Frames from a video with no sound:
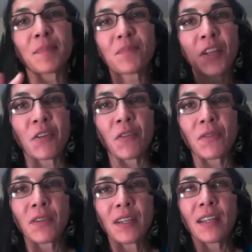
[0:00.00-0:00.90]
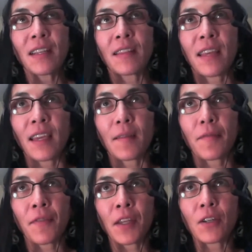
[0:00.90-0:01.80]
You know, they
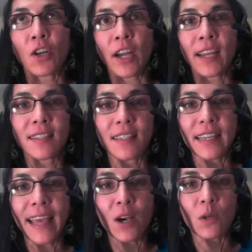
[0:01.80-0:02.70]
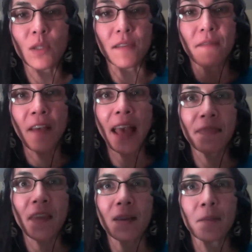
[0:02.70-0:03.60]
feed grains to cows to
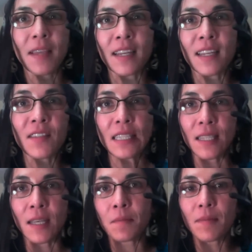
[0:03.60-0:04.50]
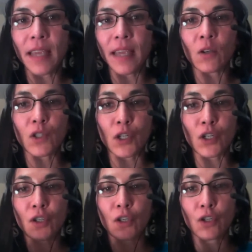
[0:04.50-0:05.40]
fatten them. And even some cows are
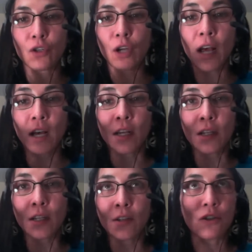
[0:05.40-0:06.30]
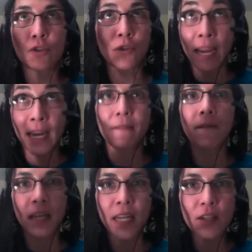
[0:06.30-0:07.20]
grain
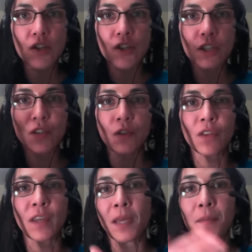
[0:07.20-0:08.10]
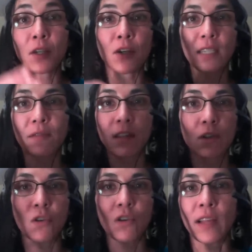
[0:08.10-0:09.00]
finished, so they might be grass-fed
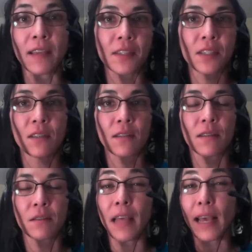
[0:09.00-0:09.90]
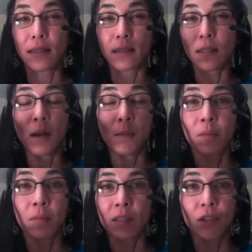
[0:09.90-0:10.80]
their whole life until the last couple
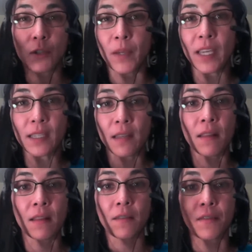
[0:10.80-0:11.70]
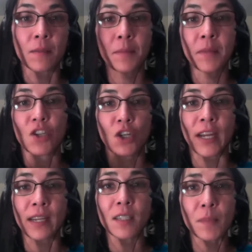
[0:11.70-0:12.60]
months or weeks, and then they feed them a bunch of
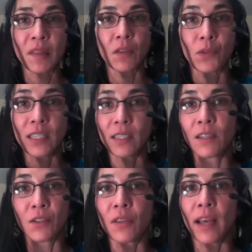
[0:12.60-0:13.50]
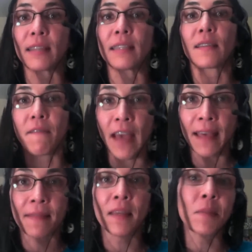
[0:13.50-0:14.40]
grains. But the reason they do that is to
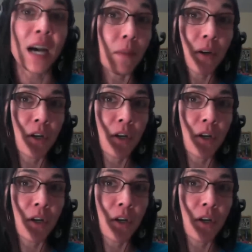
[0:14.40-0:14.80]
fatten them up,